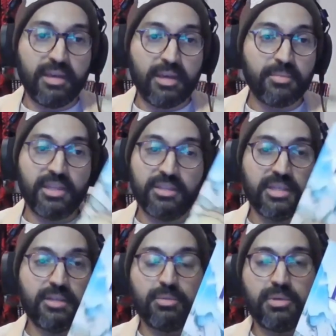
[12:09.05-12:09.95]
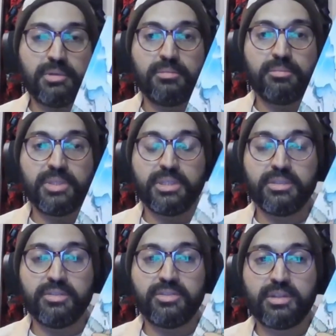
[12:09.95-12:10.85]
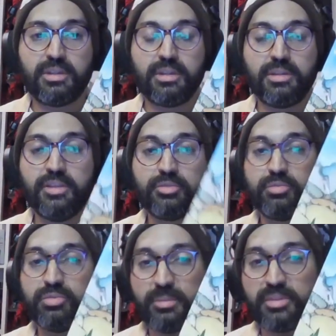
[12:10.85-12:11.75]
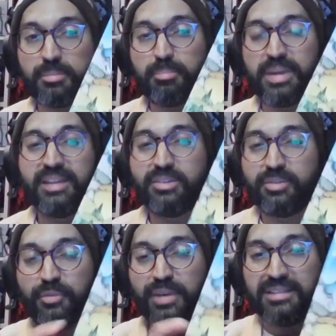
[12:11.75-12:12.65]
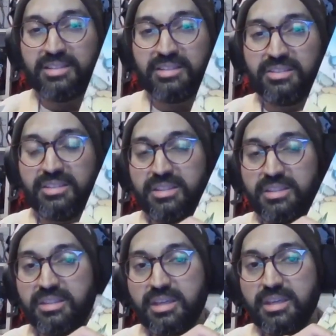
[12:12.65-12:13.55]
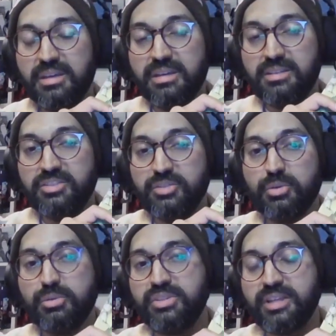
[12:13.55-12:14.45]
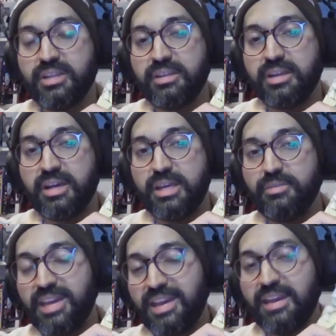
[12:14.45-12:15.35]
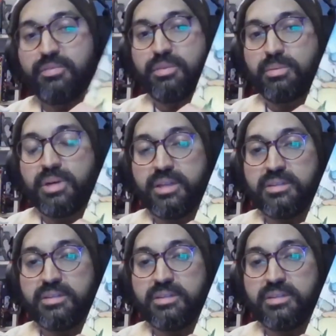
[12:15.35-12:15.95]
I'm there day one, because this was some of the best fantasy storytelling I have ever read.